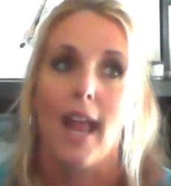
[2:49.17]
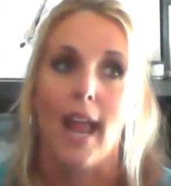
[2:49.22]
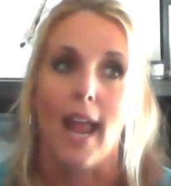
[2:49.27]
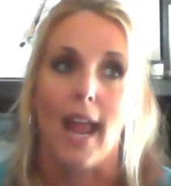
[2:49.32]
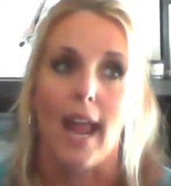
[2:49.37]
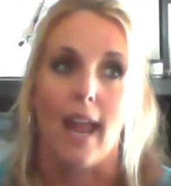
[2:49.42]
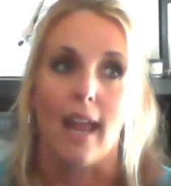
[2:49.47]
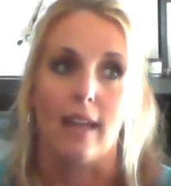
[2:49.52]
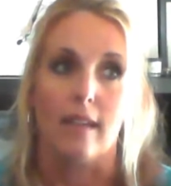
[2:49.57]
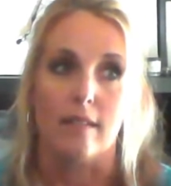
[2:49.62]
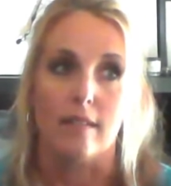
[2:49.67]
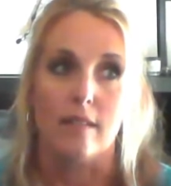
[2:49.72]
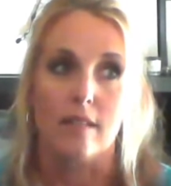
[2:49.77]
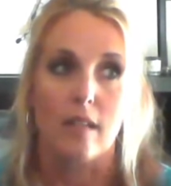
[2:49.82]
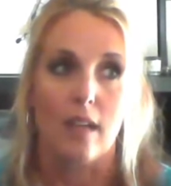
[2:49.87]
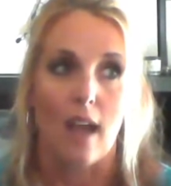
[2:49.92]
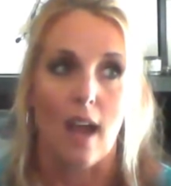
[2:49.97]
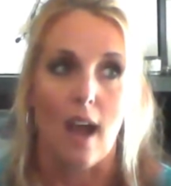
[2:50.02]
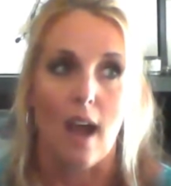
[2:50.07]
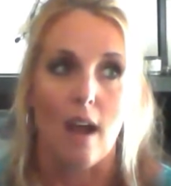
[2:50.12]
and
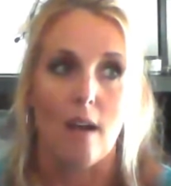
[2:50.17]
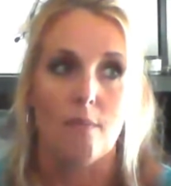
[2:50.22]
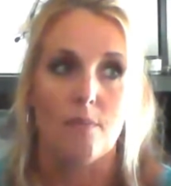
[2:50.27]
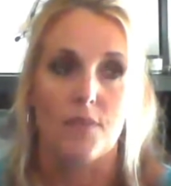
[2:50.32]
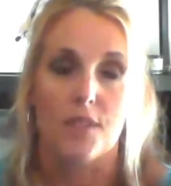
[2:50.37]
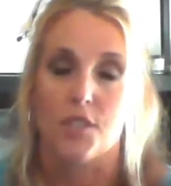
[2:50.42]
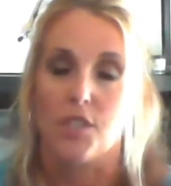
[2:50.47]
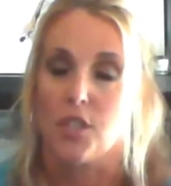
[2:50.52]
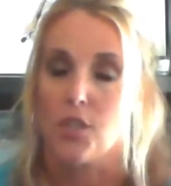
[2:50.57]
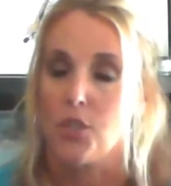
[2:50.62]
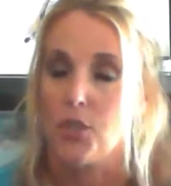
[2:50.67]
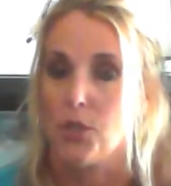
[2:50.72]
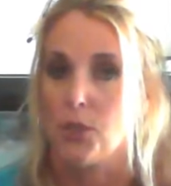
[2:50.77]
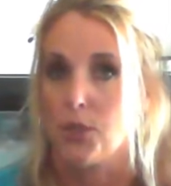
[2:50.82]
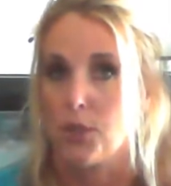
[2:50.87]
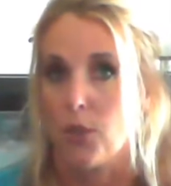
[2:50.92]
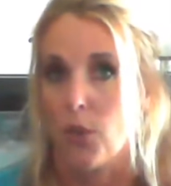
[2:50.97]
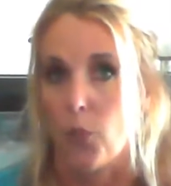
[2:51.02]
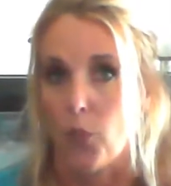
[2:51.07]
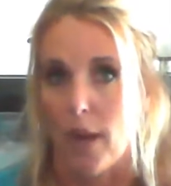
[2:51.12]
the
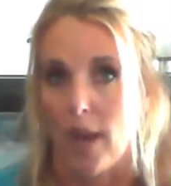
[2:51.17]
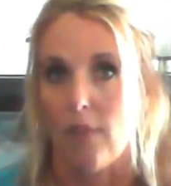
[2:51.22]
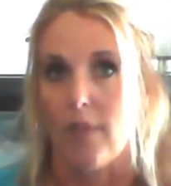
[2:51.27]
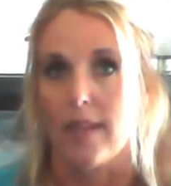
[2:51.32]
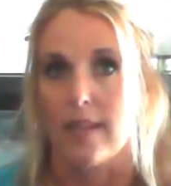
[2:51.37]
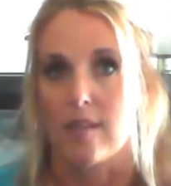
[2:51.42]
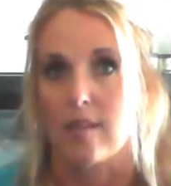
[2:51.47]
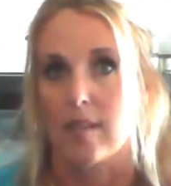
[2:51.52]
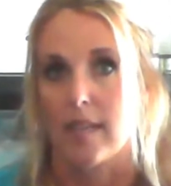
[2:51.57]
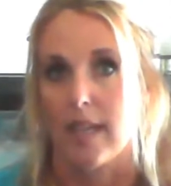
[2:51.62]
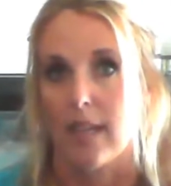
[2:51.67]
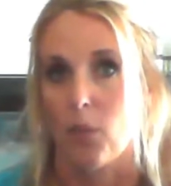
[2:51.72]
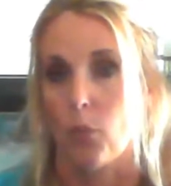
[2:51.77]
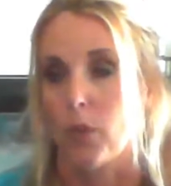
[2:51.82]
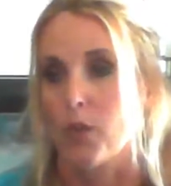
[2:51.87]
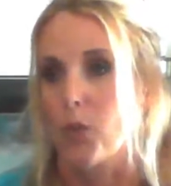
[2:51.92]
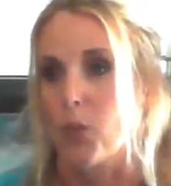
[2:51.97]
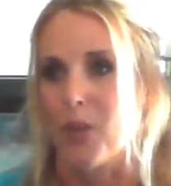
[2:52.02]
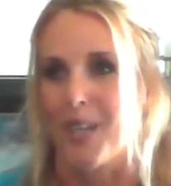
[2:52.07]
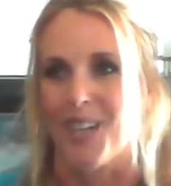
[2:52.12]
tissues around that skin,
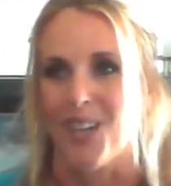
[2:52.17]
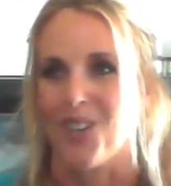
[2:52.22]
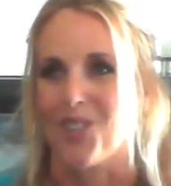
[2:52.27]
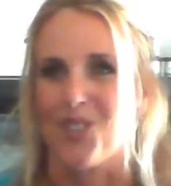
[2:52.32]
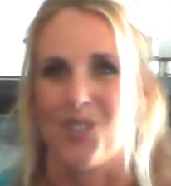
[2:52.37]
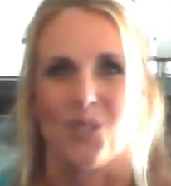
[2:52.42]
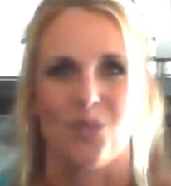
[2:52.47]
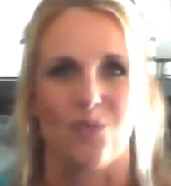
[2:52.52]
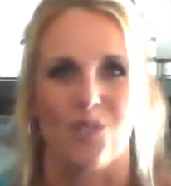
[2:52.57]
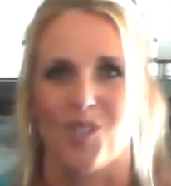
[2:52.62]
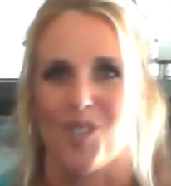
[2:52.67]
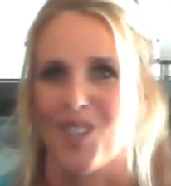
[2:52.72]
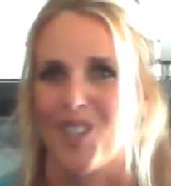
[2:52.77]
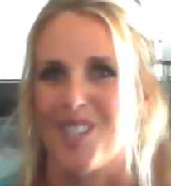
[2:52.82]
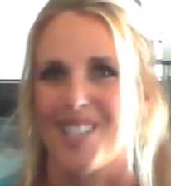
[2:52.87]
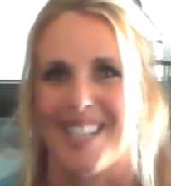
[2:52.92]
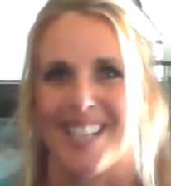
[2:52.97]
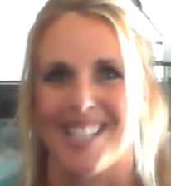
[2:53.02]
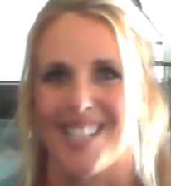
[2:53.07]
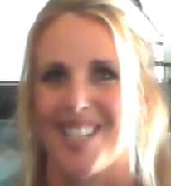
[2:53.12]
which we know just
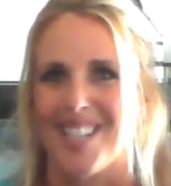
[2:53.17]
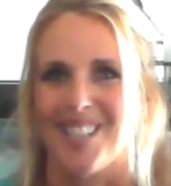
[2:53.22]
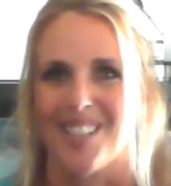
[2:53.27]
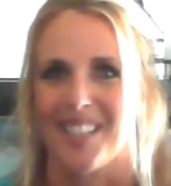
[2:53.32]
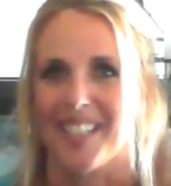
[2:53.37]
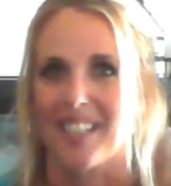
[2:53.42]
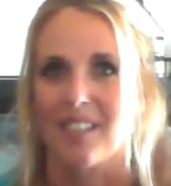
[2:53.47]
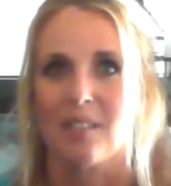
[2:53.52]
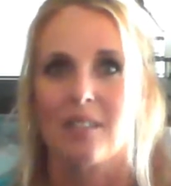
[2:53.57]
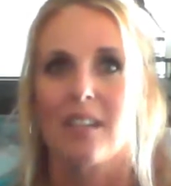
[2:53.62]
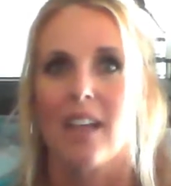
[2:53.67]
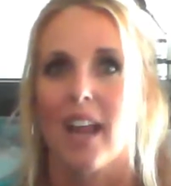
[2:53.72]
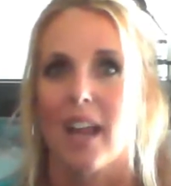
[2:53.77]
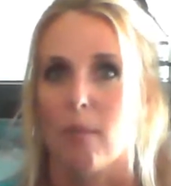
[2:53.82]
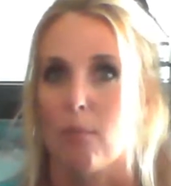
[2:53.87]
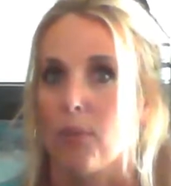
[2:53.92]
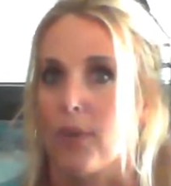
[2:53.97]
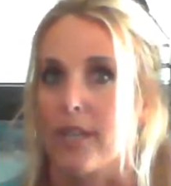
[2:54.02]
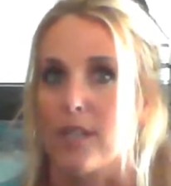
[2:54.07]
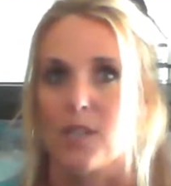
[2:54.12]
facilitates healing and
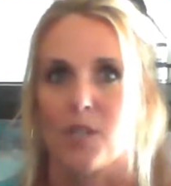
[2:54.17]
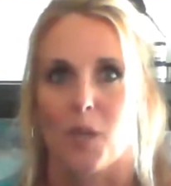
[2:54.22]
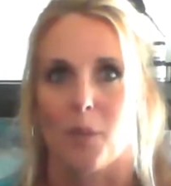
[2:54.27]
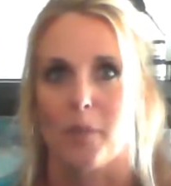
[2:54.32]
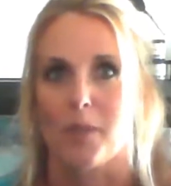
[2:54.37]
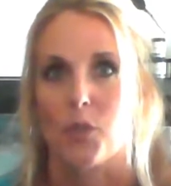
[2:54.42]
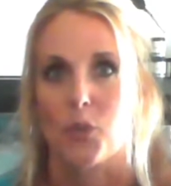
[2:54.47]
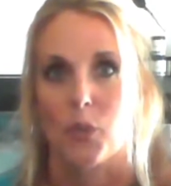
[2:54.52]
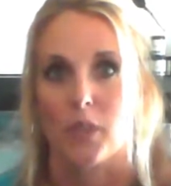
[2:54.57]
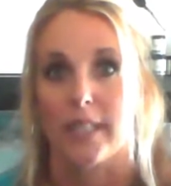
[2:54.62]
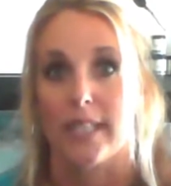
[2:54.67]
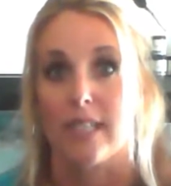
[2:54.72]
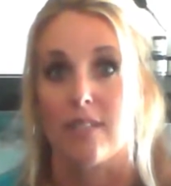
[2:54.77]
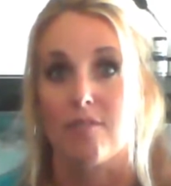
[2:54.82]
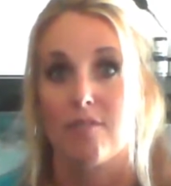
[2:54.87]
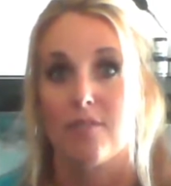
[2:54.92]
brings so much relief.